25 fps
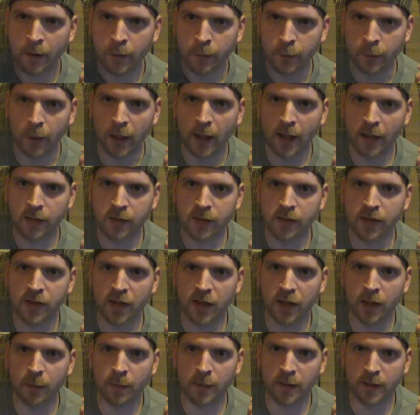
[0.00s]
ground
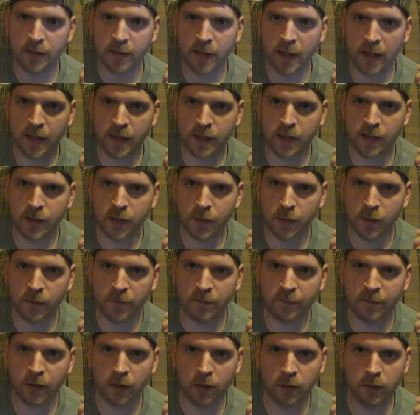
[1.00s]
cinnamon taste to it,
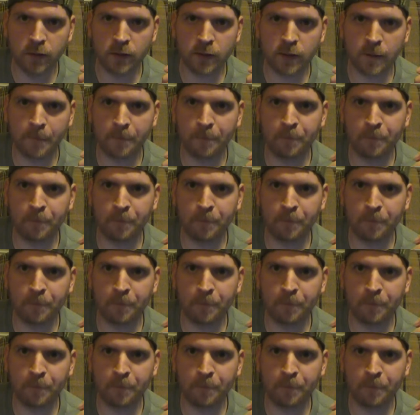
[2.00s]
folks.